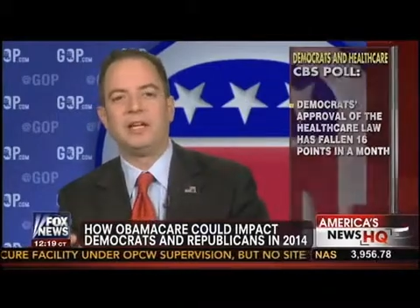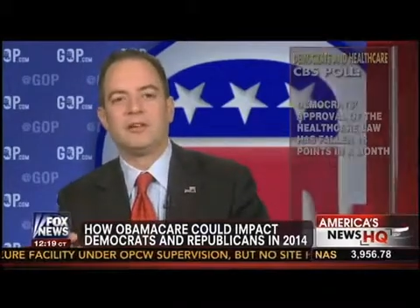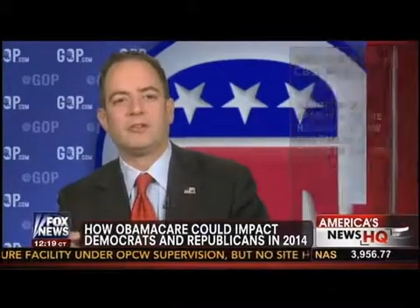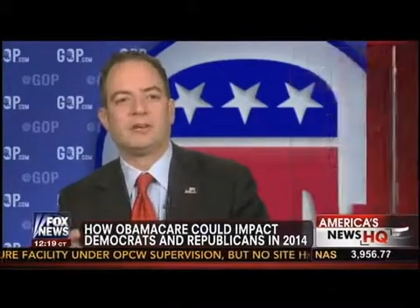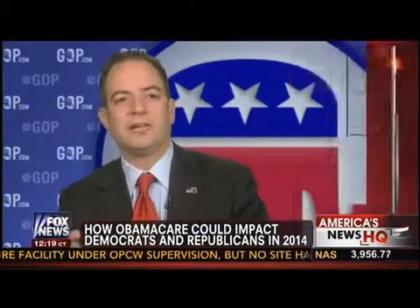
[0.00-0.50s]

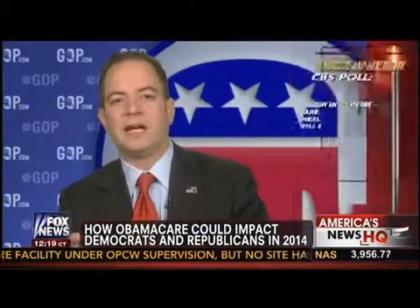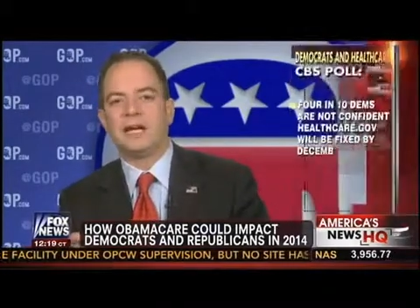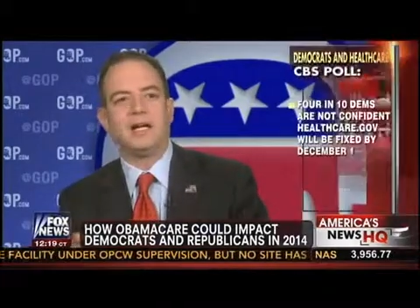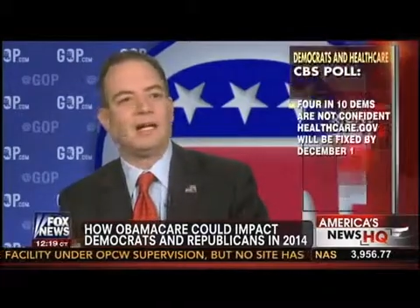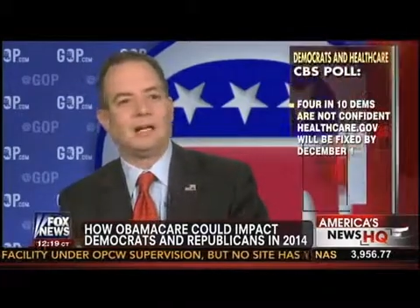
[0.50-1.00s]
So yeah,
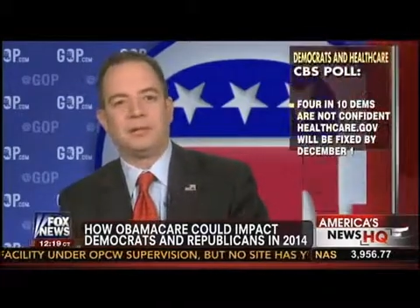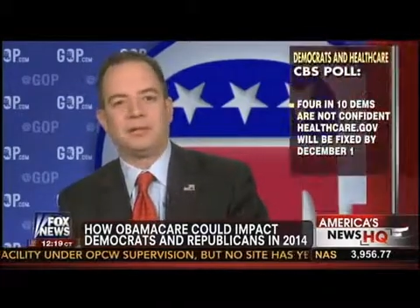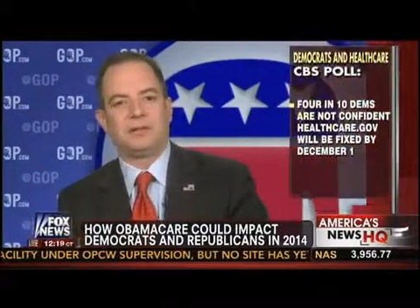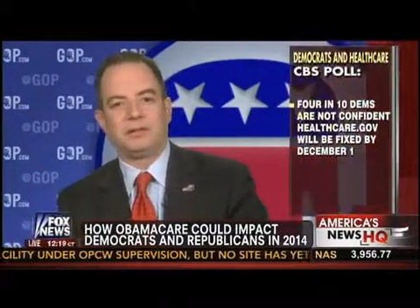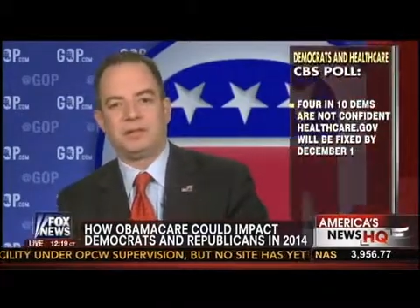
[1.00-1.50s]
I mean,
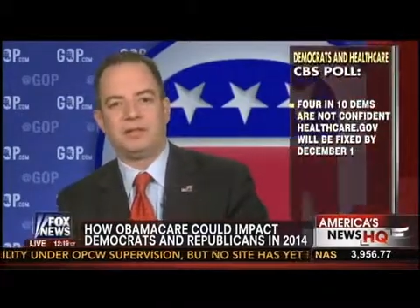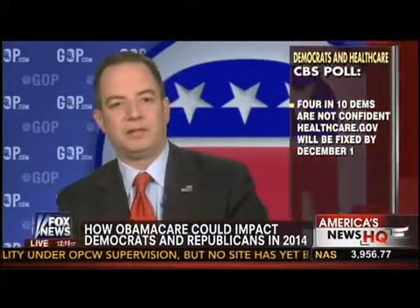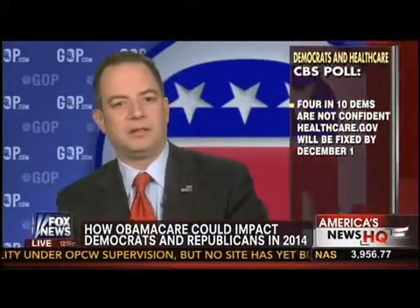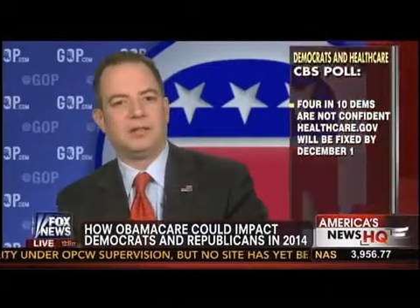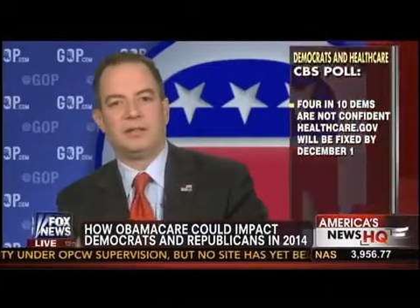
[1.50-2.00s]

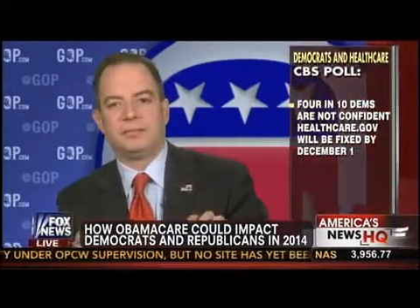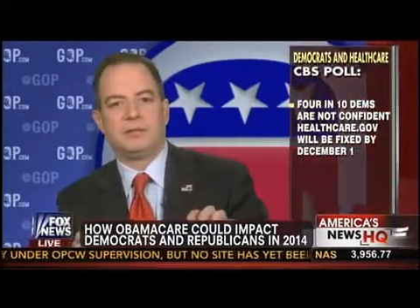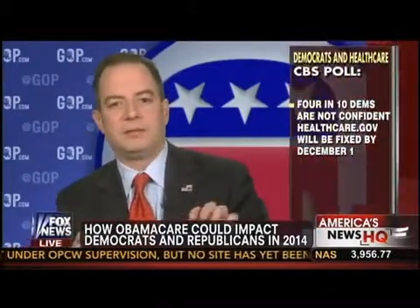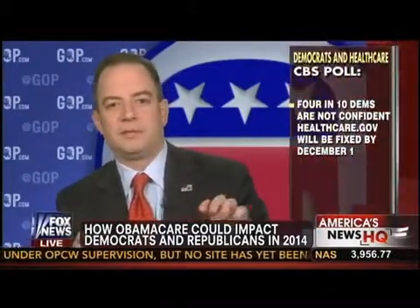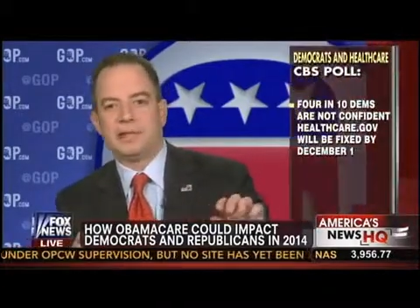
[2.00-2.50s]
granted, you
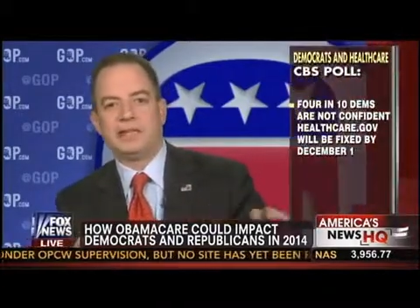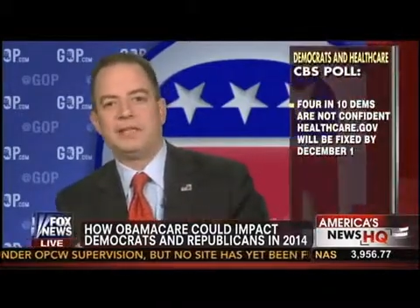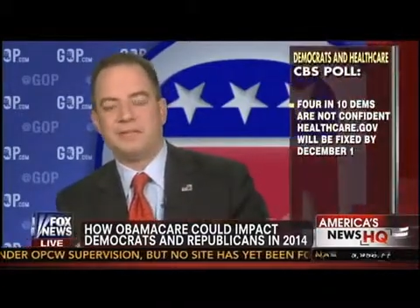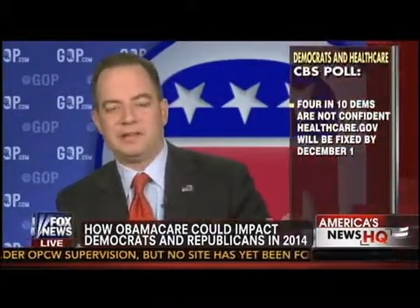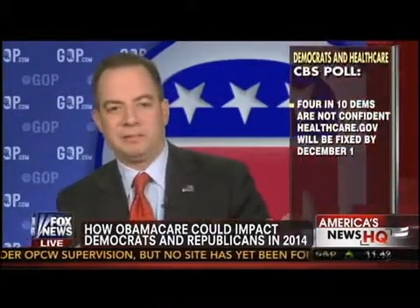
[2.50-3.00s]
know,
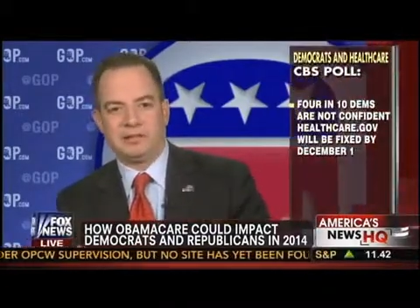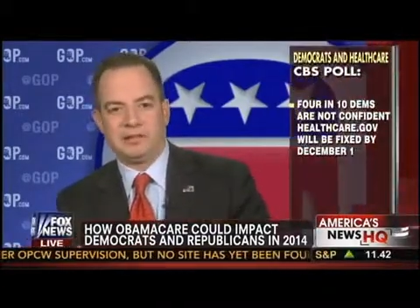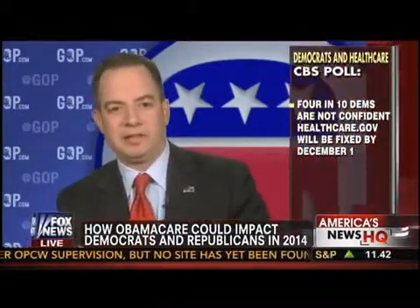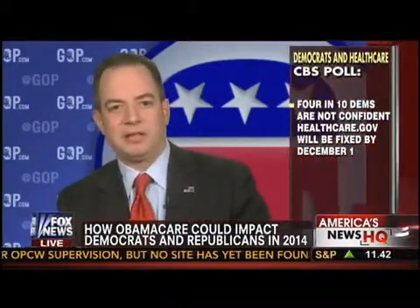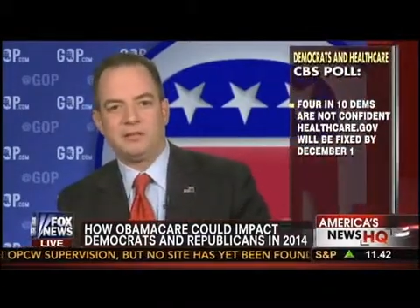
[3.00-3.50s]

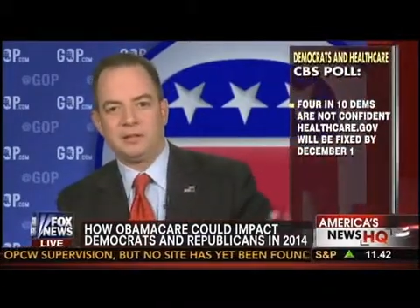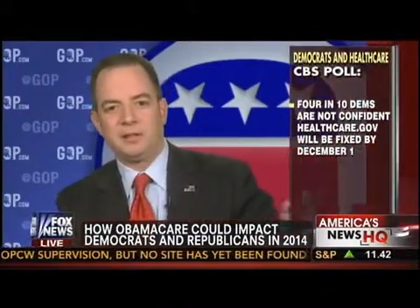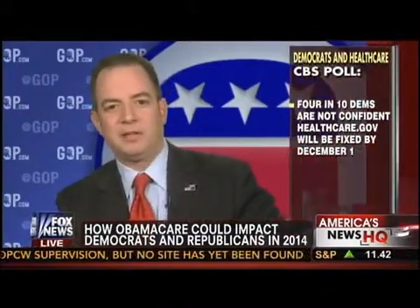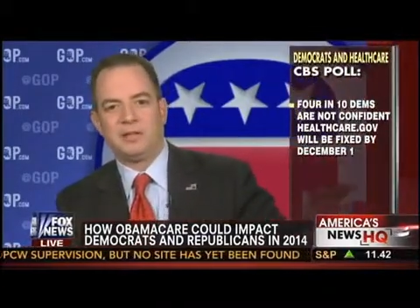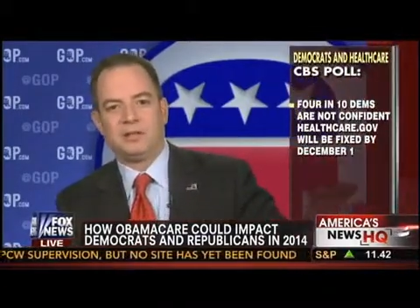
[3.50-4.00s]
95% of it
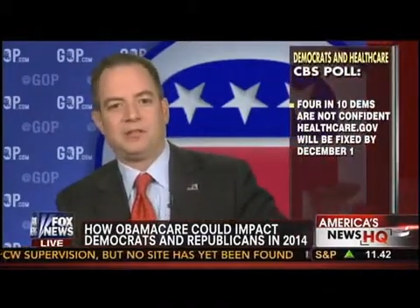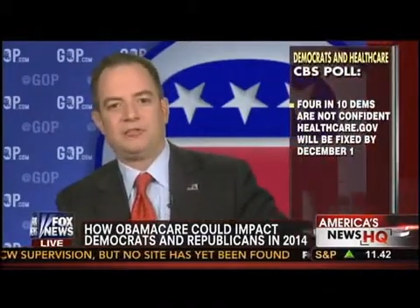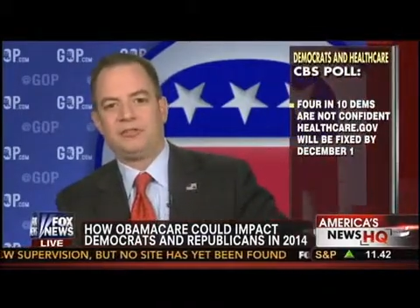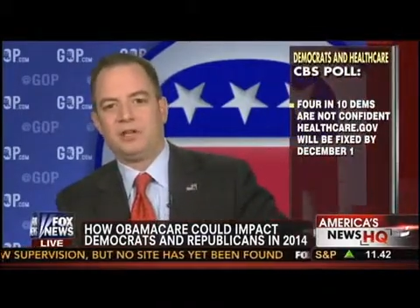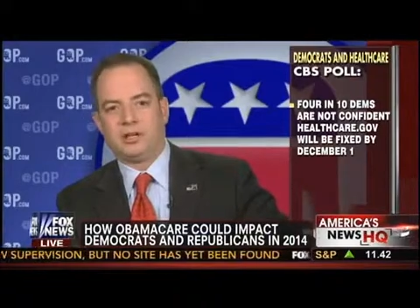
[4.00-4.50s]
is
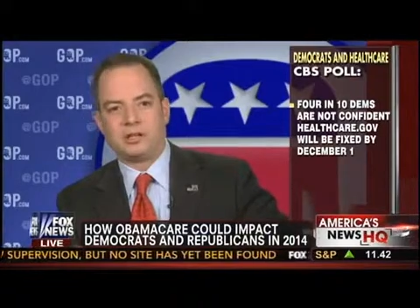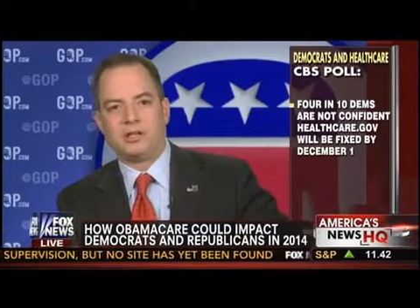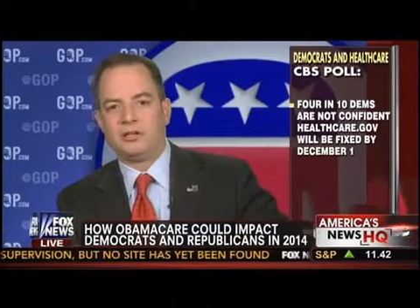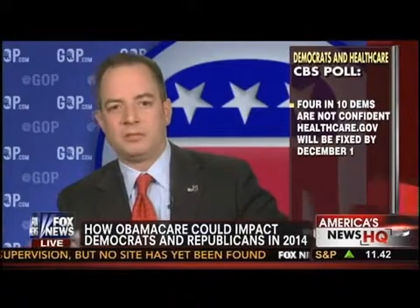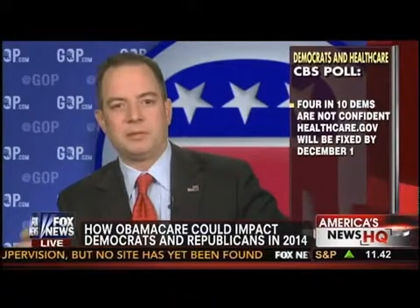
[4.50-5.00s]
junk,
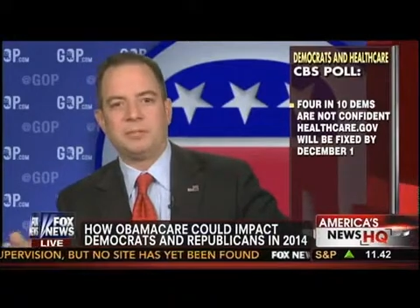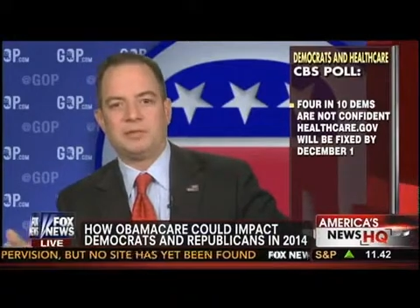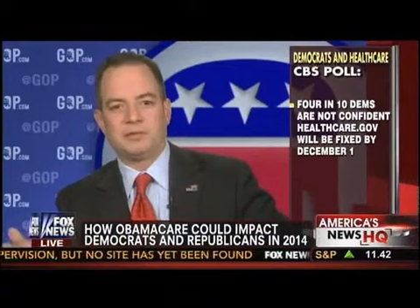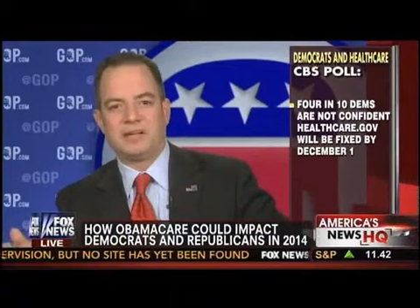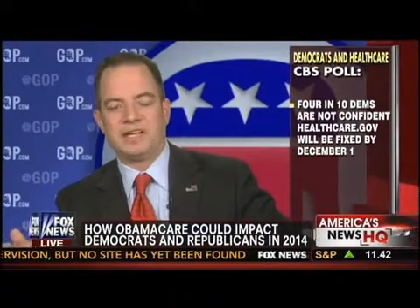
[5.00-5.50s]
and there might be
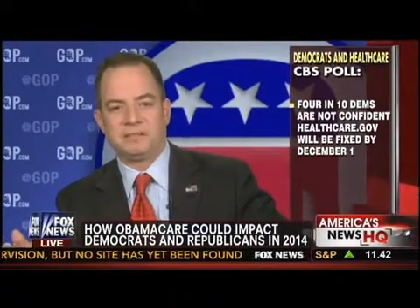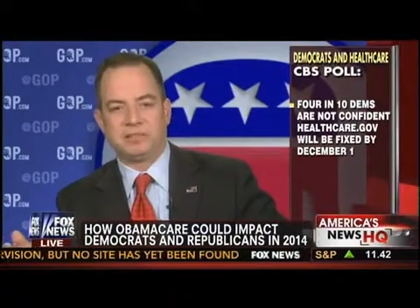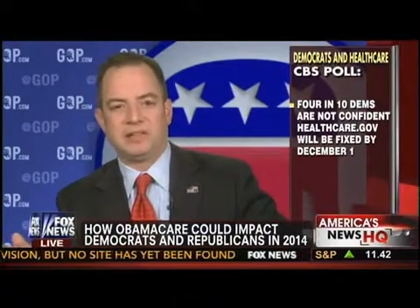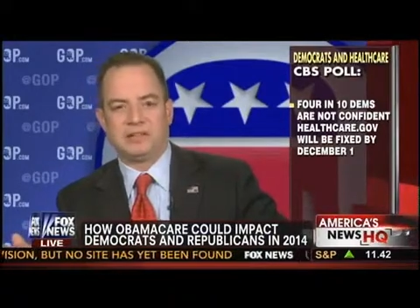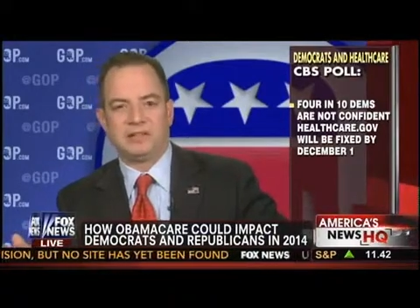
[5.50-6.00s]

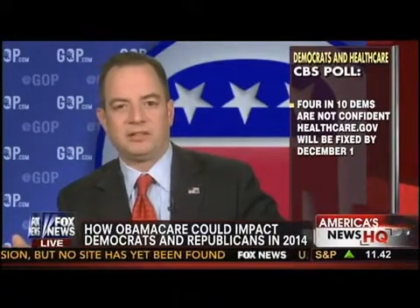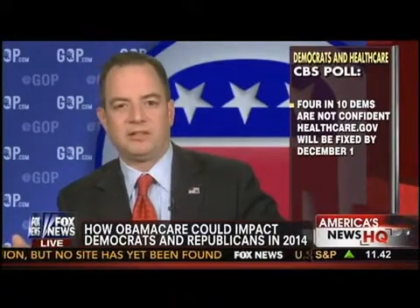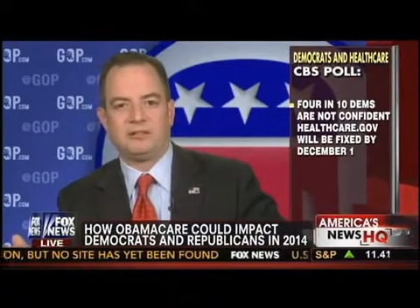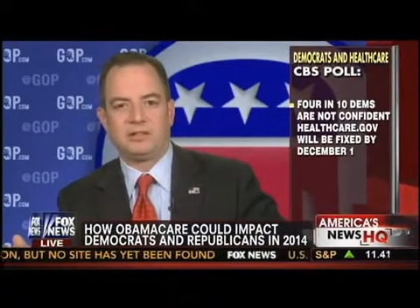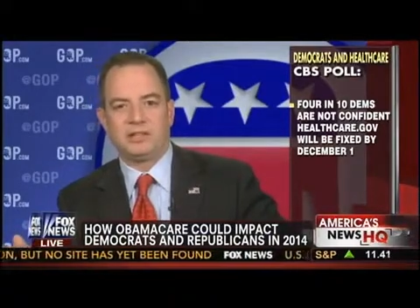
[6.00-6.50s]
5%
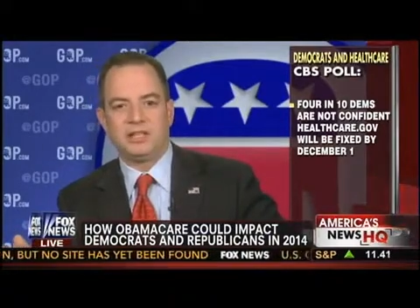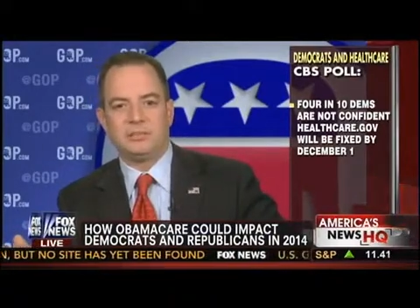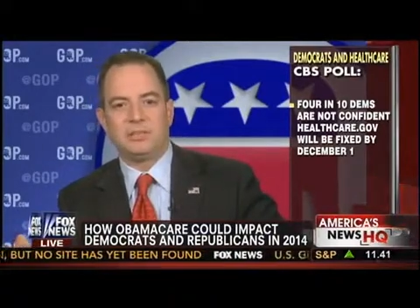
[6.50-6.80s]
that you keep.